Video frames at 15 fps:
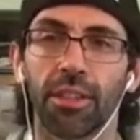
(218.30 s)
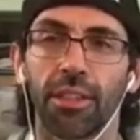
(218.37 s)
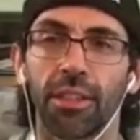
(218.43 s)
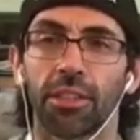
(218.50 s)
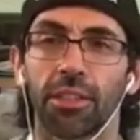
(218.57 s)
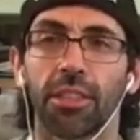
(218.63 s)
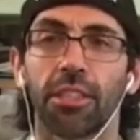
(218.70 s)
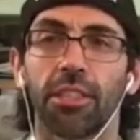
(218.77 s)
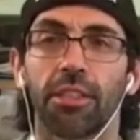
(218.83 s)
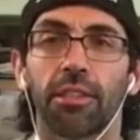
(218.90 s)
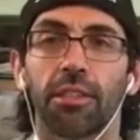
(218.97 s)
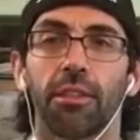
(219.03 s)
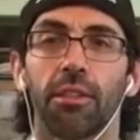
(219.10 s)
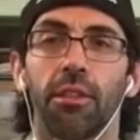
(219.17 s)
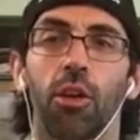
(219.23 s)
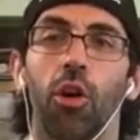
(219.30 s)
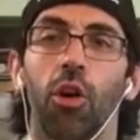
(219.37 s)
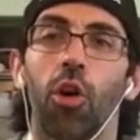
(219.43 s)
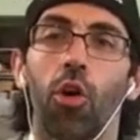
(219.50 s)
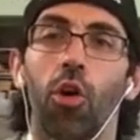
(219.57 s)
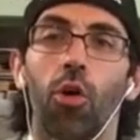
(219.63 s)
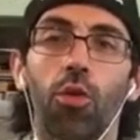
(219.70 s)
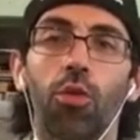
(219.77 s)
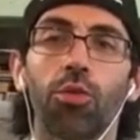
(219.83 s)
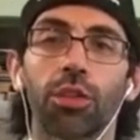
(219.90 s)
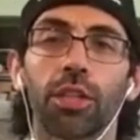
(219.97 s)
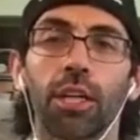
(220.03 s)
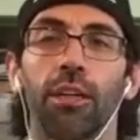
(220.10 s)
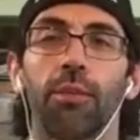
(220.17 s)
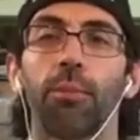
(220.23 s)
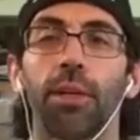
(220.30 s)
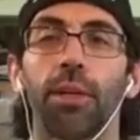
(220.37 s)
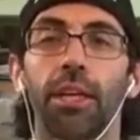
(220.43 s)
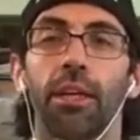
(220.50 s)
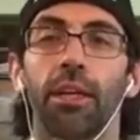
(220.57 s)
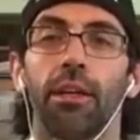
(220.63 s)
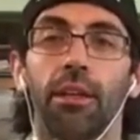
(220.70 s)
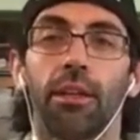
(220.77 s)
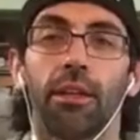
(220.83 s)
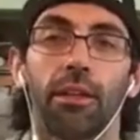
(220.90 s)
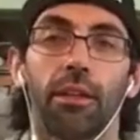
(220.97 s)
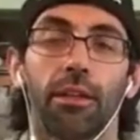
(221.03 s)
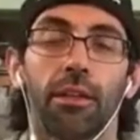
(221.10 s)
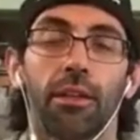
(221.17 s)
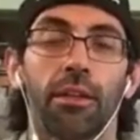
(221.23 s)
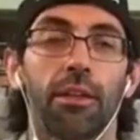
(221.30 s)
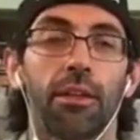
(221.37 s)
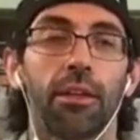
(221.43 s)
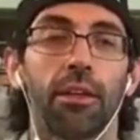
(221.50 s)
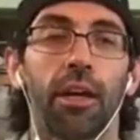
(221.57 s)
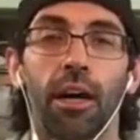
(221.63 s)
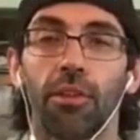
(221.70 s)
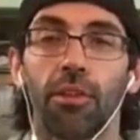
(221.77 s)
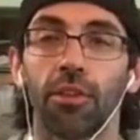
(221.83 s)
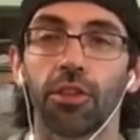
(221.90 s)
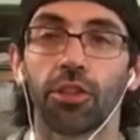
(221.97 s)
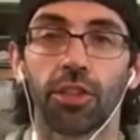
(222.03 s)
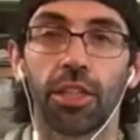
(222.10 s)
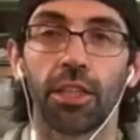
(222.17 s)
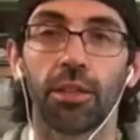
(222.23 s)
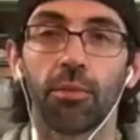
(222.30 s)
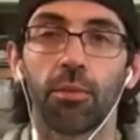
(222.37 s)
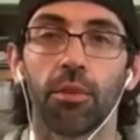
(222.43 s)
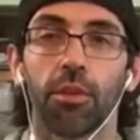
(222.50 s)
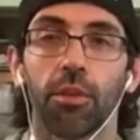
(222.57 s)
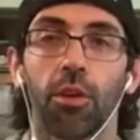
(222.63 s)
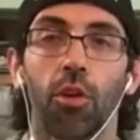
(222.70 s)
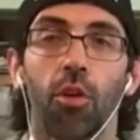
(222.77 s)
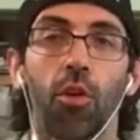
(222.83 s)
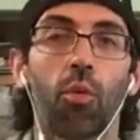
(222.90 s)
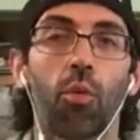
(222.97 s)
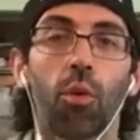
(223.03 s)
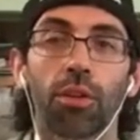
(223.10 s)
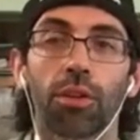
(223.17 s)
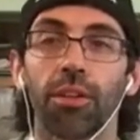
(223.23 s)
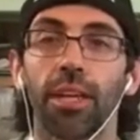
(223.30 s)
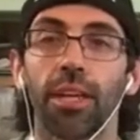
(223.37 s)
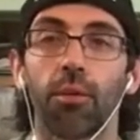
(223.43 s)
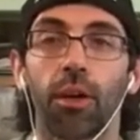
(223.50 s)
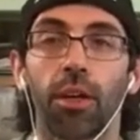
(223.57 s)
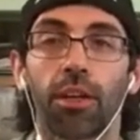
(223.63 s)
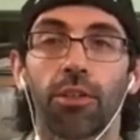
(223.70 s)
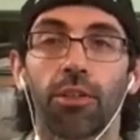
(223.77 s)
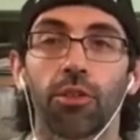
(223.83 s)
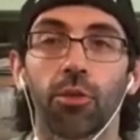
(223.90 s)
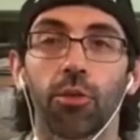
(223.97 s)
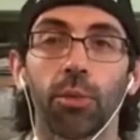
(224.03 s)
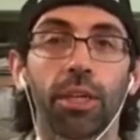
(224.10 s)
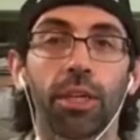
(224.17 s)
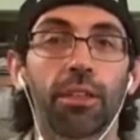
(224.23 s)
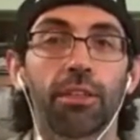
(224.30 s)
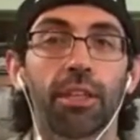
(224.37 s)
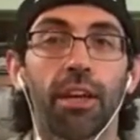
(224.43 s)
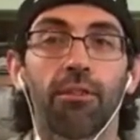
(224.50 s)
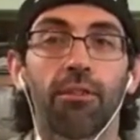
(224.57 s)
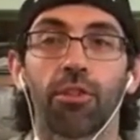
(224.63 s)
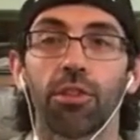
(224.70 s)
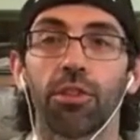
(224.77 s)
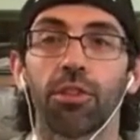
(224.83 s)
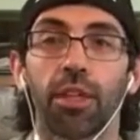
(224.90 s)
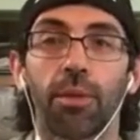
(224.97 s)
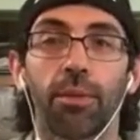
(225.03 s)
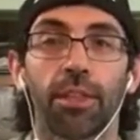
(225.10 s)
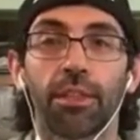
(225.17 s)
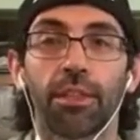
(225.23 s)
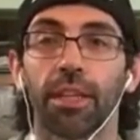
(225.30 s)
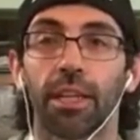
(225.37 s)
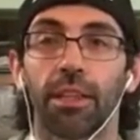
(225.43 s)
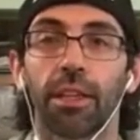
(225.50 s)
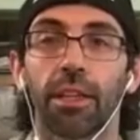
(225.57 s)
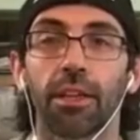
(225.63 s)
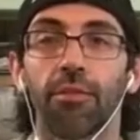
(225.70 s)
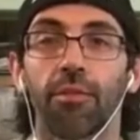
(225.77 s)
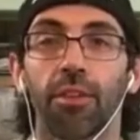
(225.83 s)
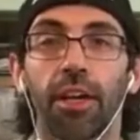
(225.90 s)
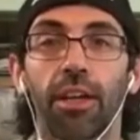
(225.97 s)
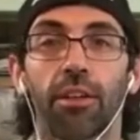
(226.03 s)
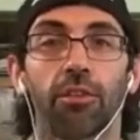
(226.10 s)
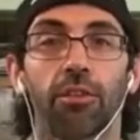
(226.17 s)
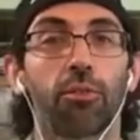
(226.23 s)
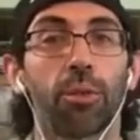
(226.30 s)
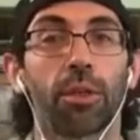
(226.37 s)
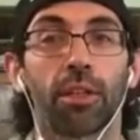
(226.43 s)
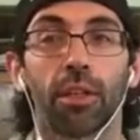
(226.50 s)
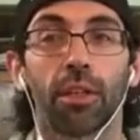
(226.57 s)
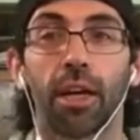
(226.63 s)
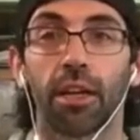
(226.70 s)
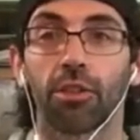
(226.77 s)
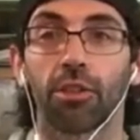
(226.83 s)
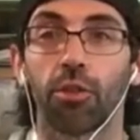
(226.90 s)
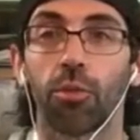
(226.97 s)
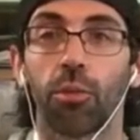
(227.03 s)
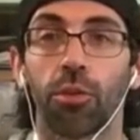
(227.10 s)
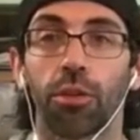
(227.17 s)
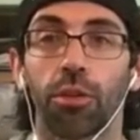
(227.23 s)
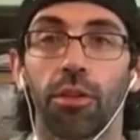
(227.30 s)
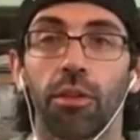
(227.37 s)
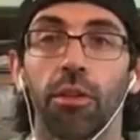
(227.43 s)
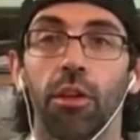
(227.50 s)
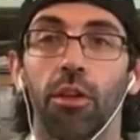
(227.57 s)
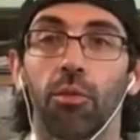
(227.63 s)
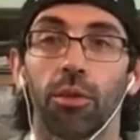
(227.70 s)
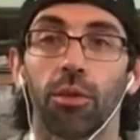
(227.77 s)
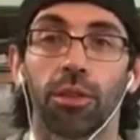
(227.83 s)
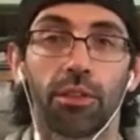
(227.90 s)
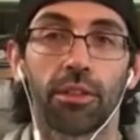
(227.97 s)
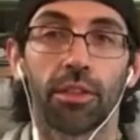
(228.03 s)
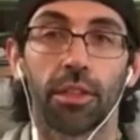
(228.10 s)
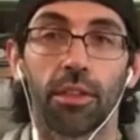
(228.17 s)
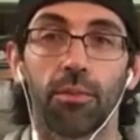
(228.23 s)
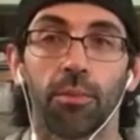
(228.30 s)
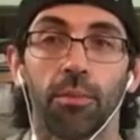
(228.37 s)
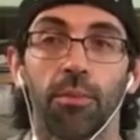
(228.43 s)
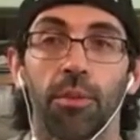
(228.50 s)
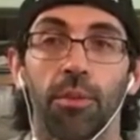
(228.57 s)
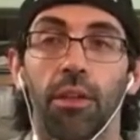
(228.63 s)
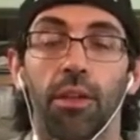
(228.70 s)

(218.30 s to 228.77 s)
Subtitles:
to this season. Who's going to be on this team? What do they want to do? Because ever since they made the Stanley Cup final, there's been a lot of turmoil with this team,